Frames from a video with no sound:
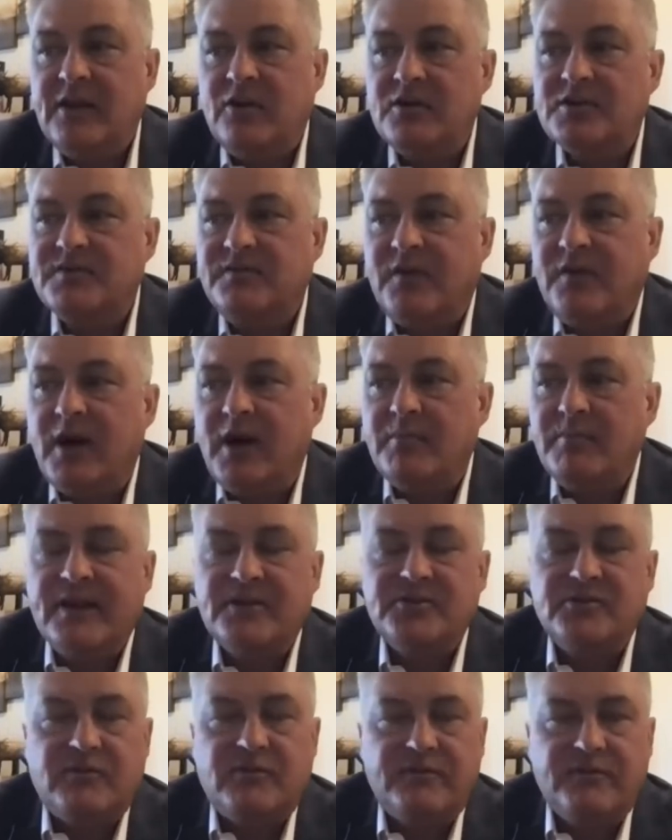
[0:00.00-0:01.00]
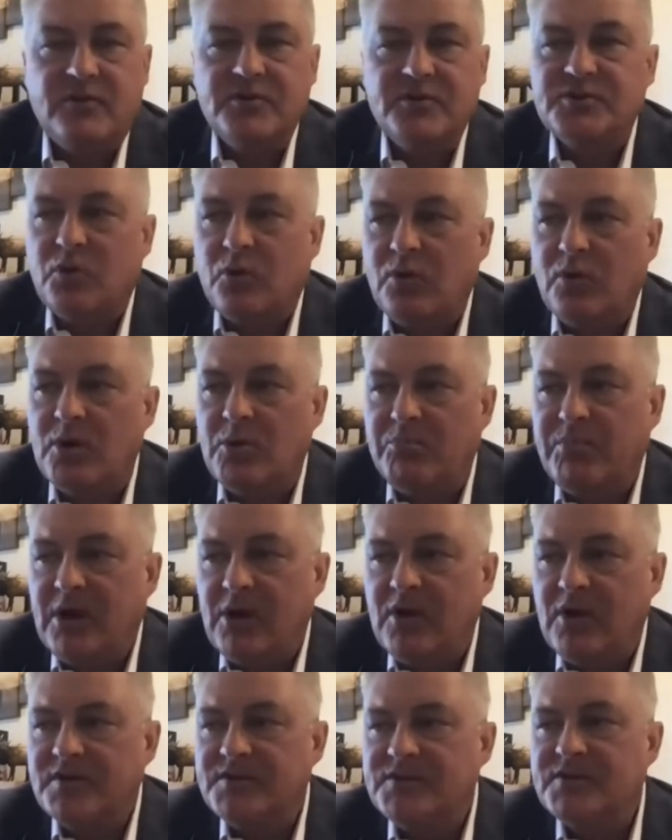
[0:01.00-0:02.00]
Nurse Vaught makes her first court
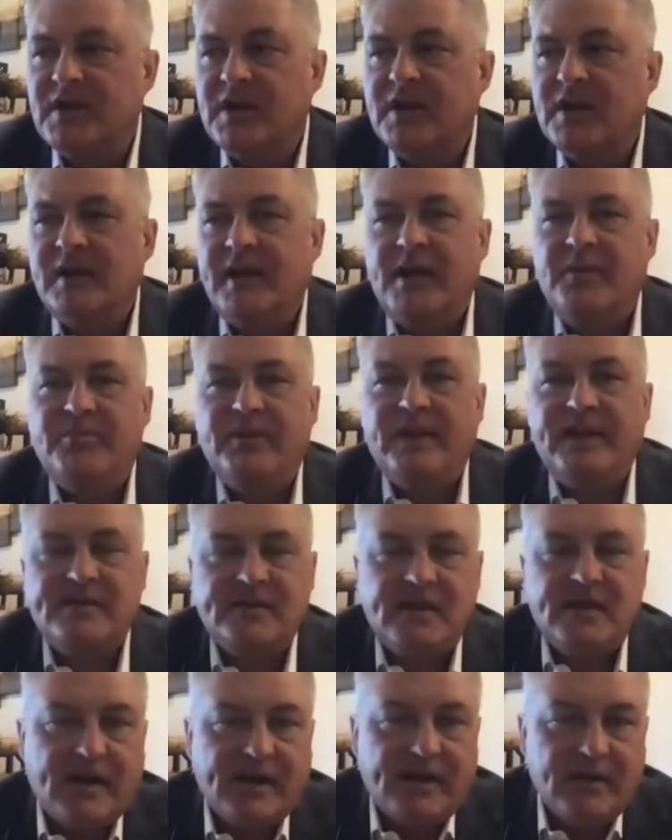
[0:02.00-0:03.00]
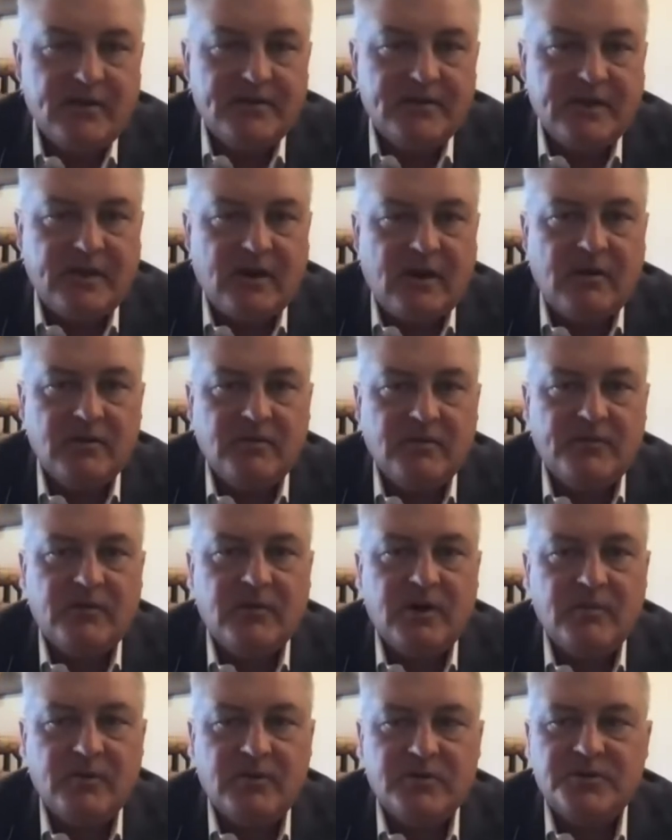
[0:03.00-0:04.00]
appearance and pleads not guilty to all of the
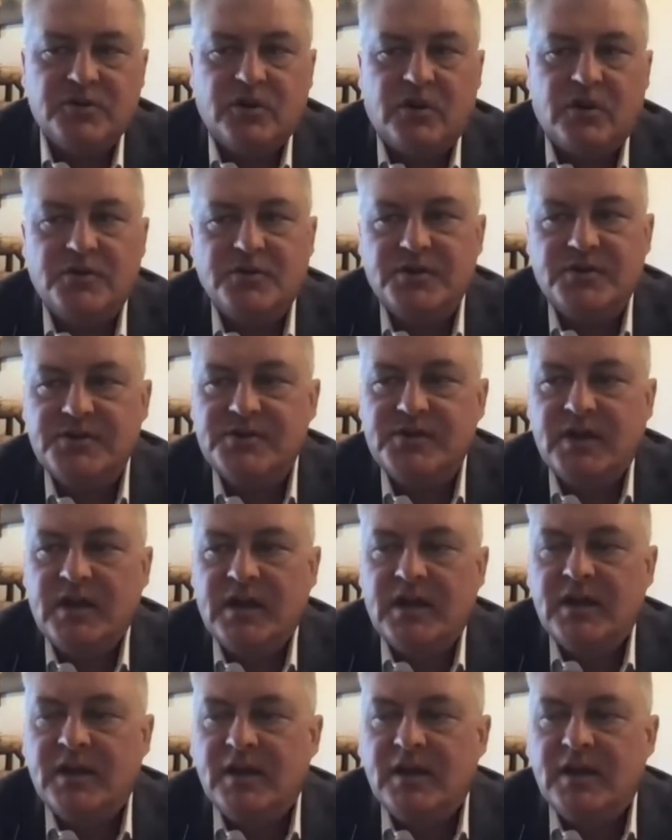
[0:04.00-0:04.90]
criminal charges.